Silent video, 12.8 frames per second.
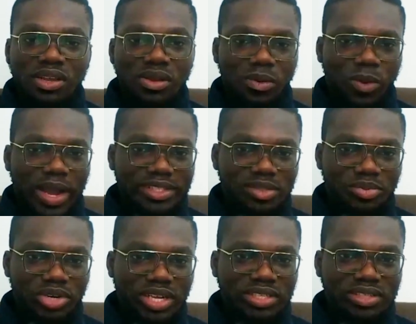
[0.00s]

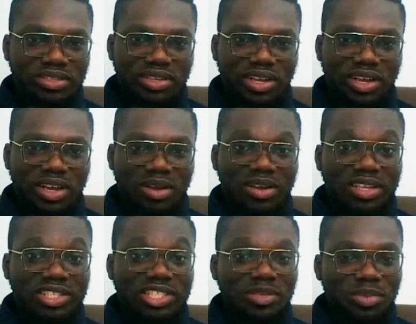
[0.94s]
widespread
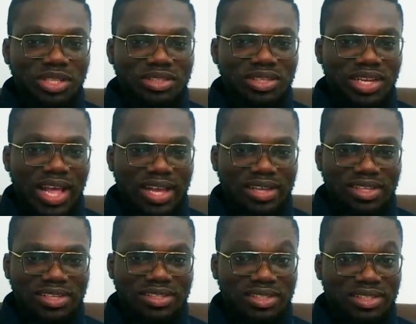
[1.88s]
cheap internet
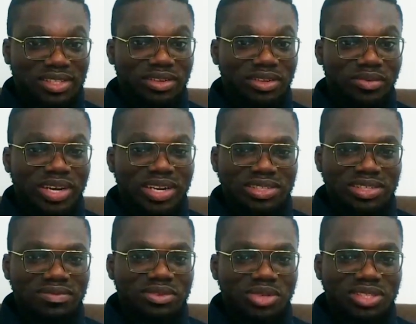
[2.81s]
access is still a
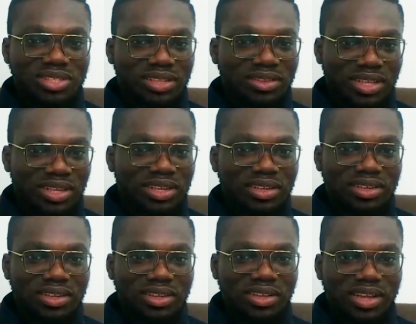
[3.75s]
relatively recent thing
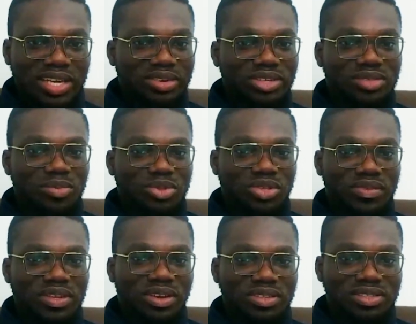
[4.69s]
across most of
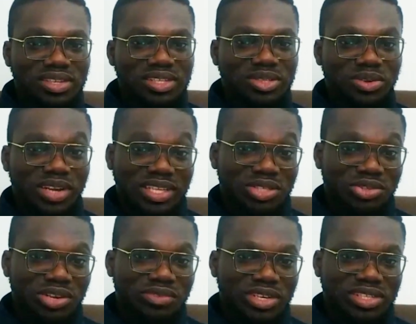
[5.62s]
the continent. So in
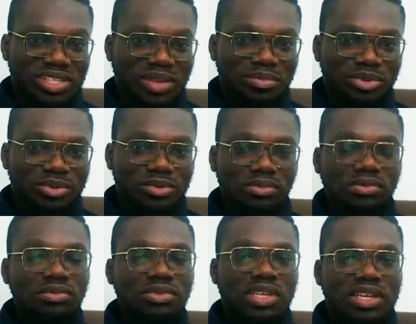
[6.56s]
Nigeria, for example,
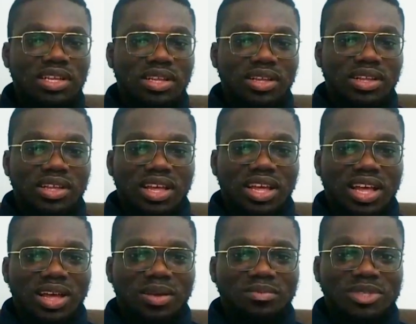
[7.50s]

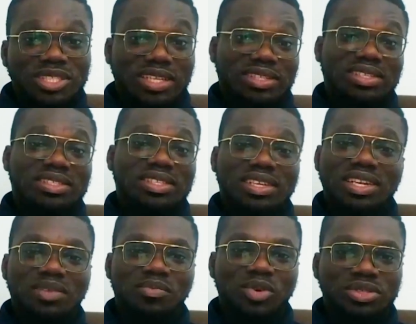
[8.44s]

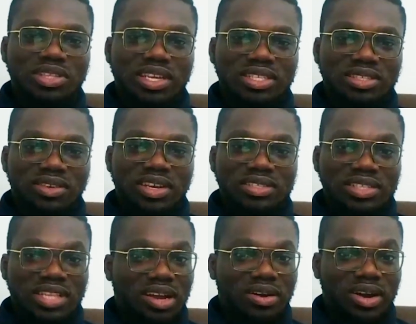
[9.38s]
statistically, most Nigerians
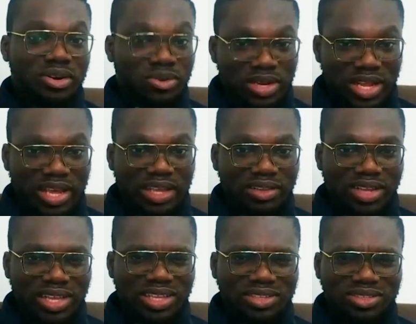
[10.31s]
now are online.
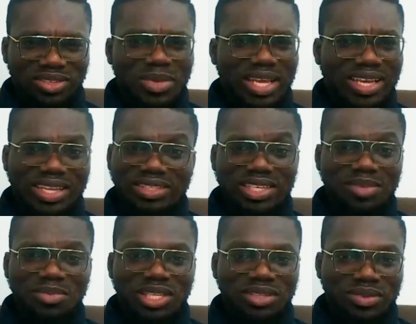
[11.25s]
I think something like
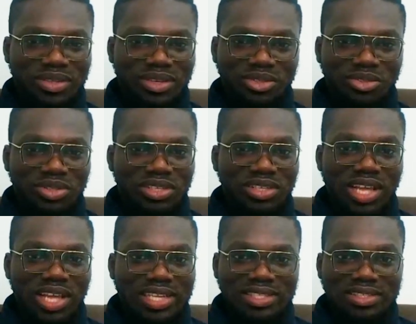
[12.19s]
88% of the country
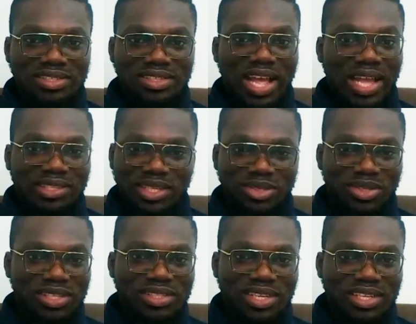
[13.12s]
has access to the
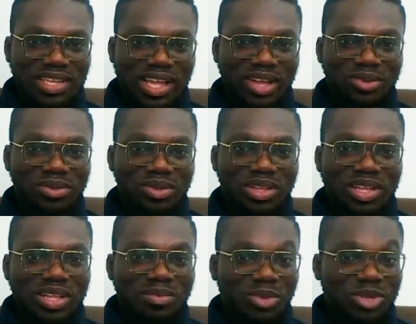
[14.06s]
internet now.
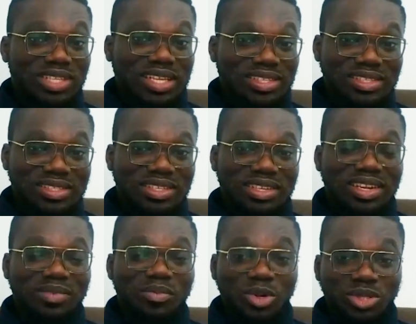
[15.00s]
But
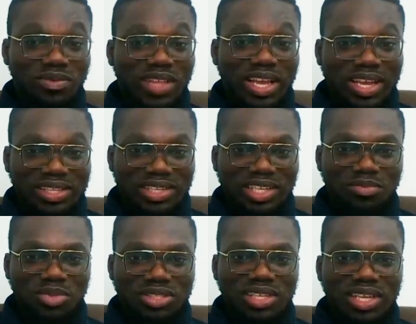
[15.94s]
statistically, most of that
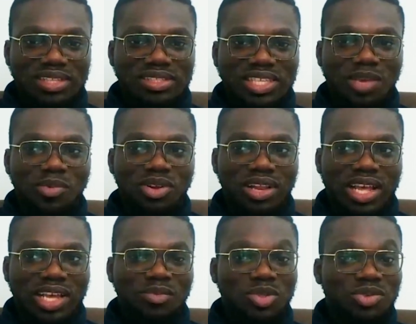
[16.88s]
88% came
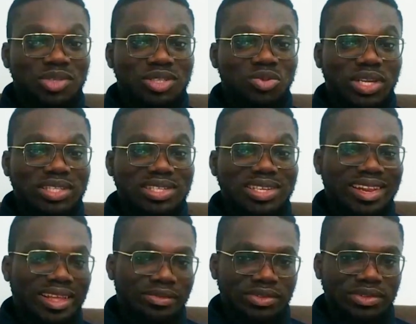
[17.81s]
online between
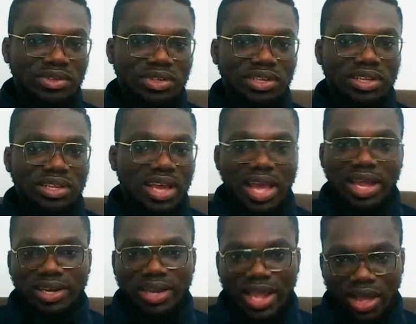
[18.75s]
2011
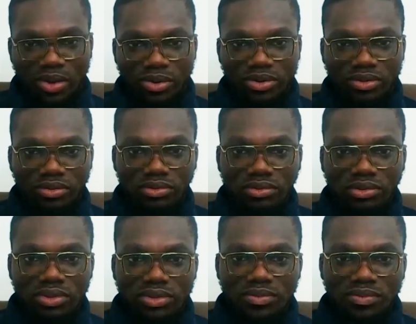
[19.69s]
and now.
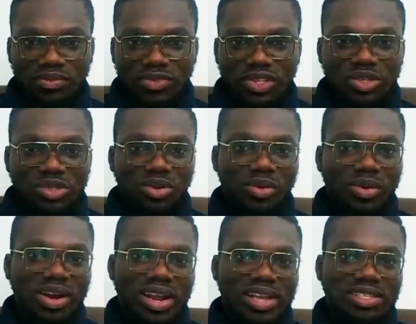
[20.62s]
So
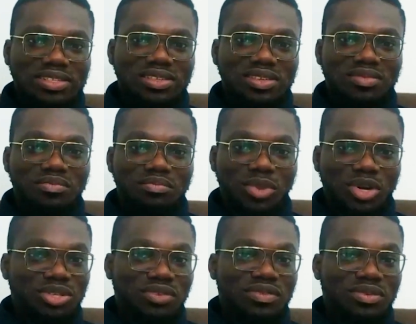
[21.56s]
whereas
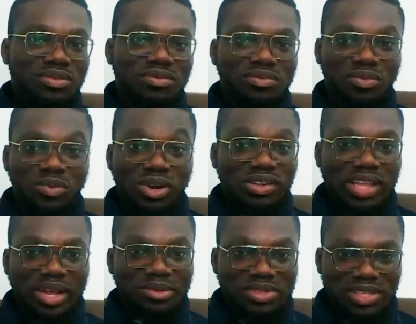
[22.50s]
much of the world
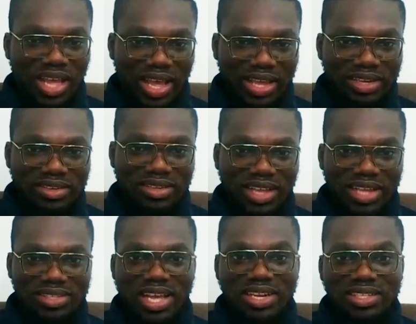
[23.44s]
outside
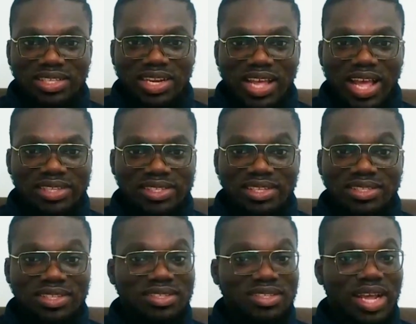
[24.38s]
has had internet access
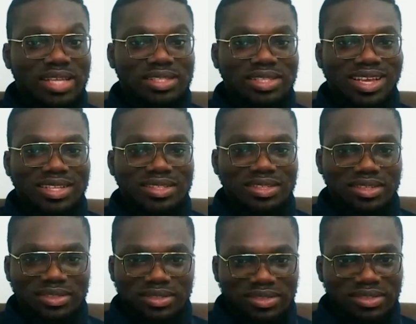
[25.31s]
since the
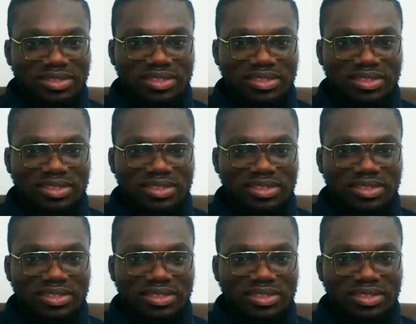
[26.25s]
1980s,